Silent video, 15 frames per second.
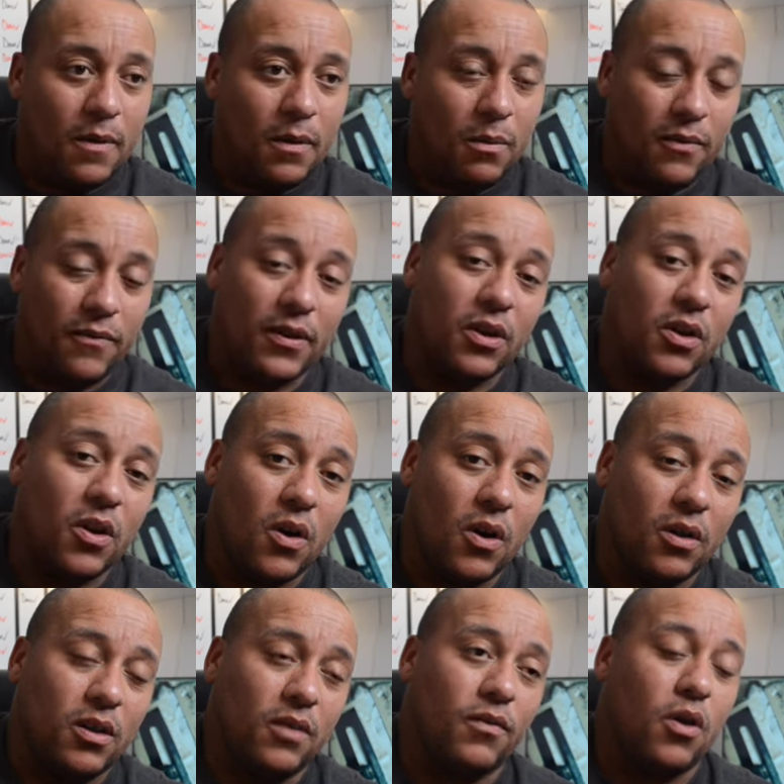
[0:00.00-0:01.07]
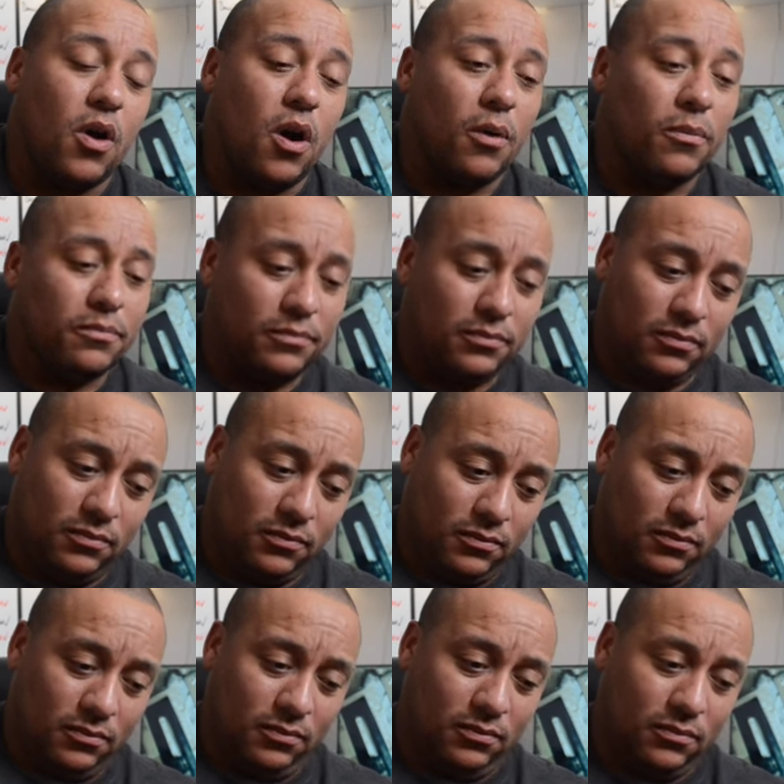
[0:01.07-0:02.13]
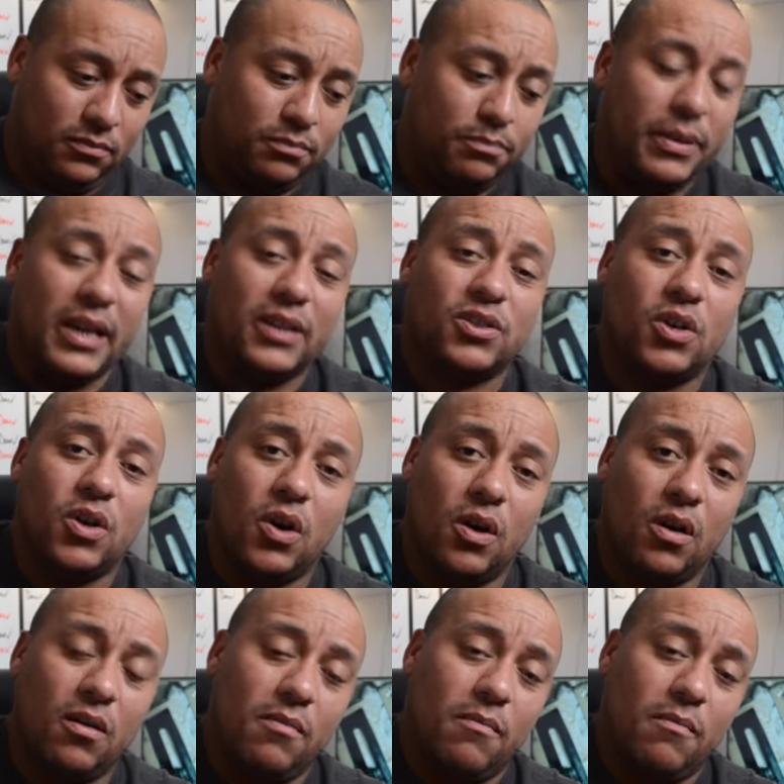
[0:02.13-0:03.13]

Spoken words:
With Thincoat you've got base coat,